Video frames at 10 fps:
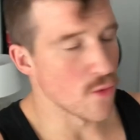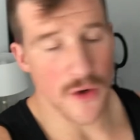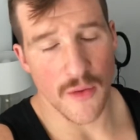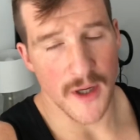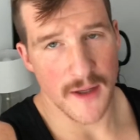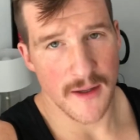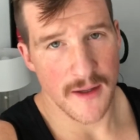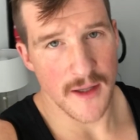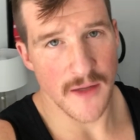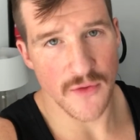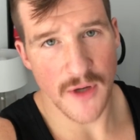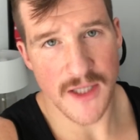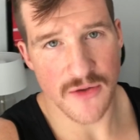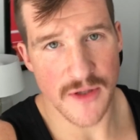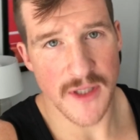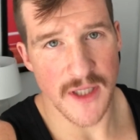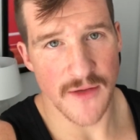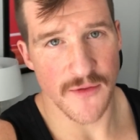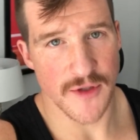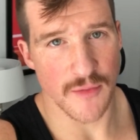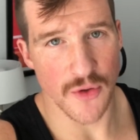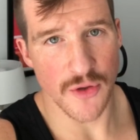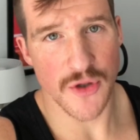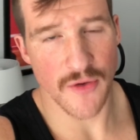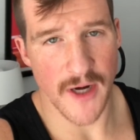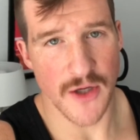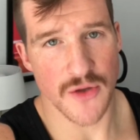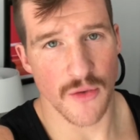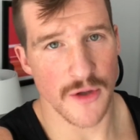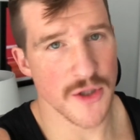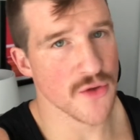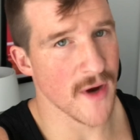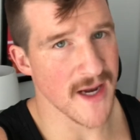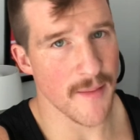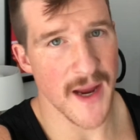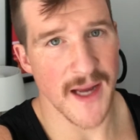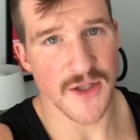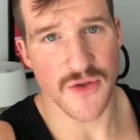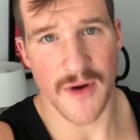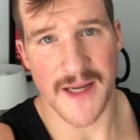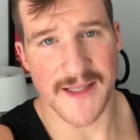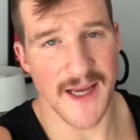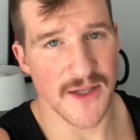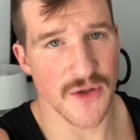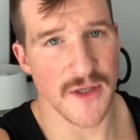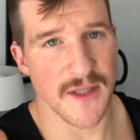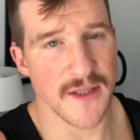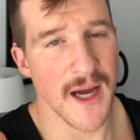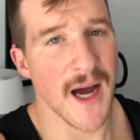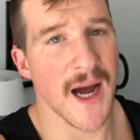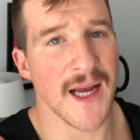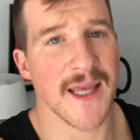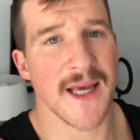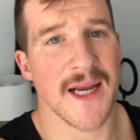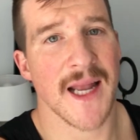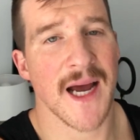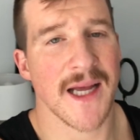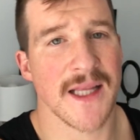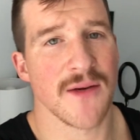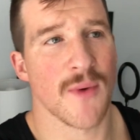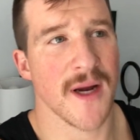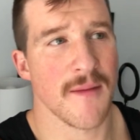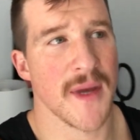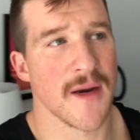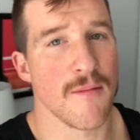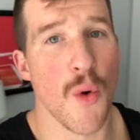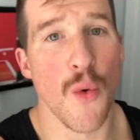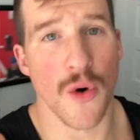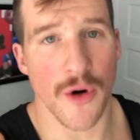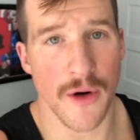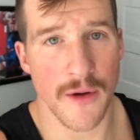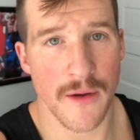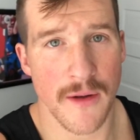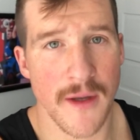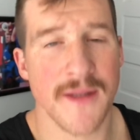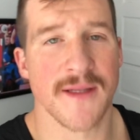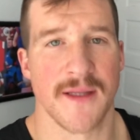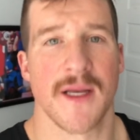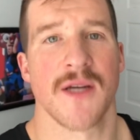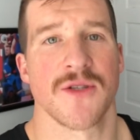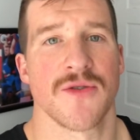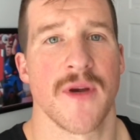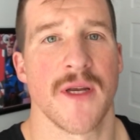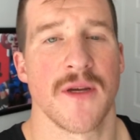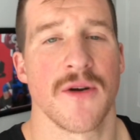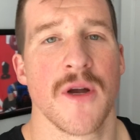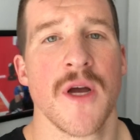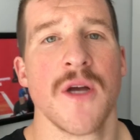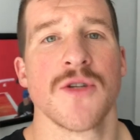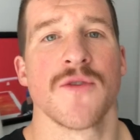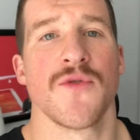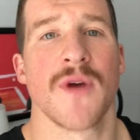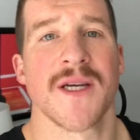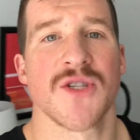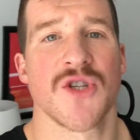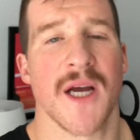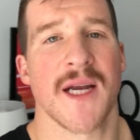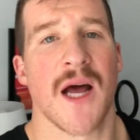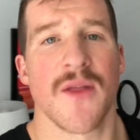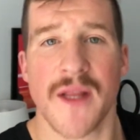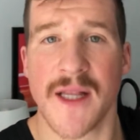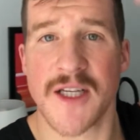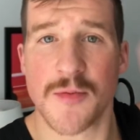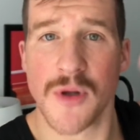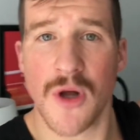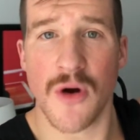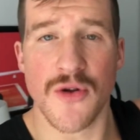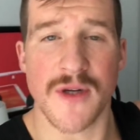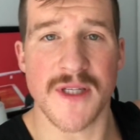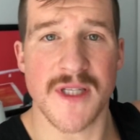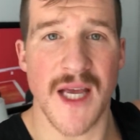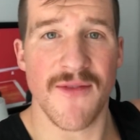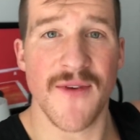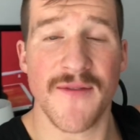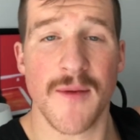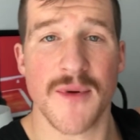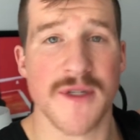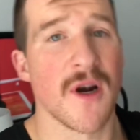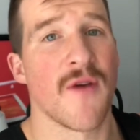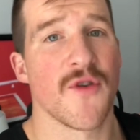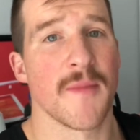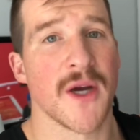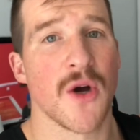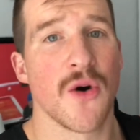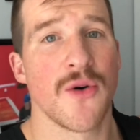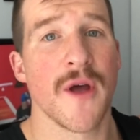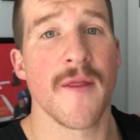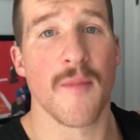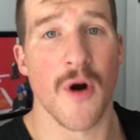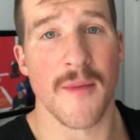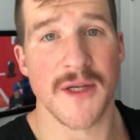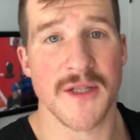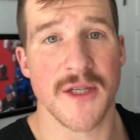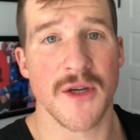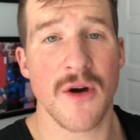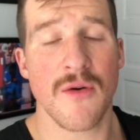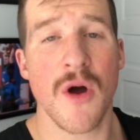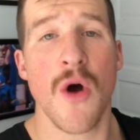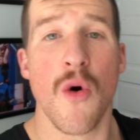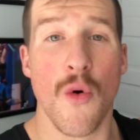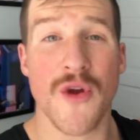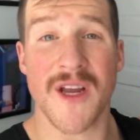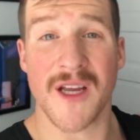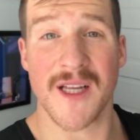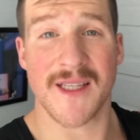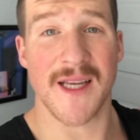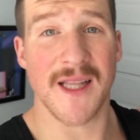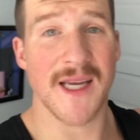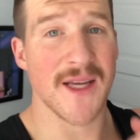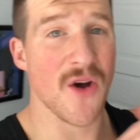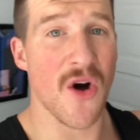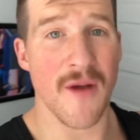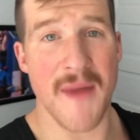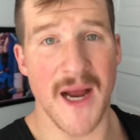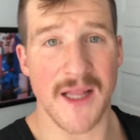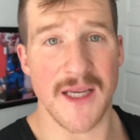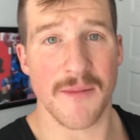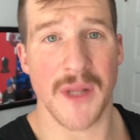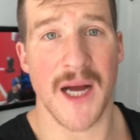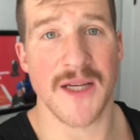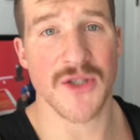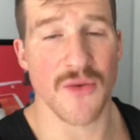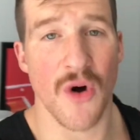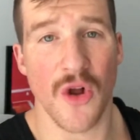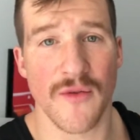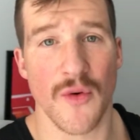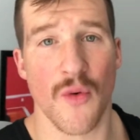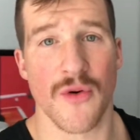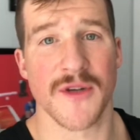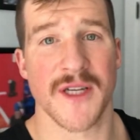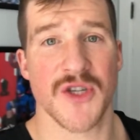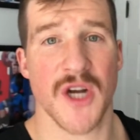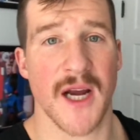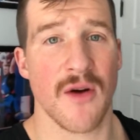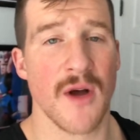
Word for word: quick, if you guys are in the need for some good training shorts, training pants, training tanks, hoodies, I cannot highly recommend more 10,000 training gear. So if you guys check it out in the links below, you can save 15% off with my code, the Barbell CEO, or you can click that link and automatically applies to all of your orders at checkout.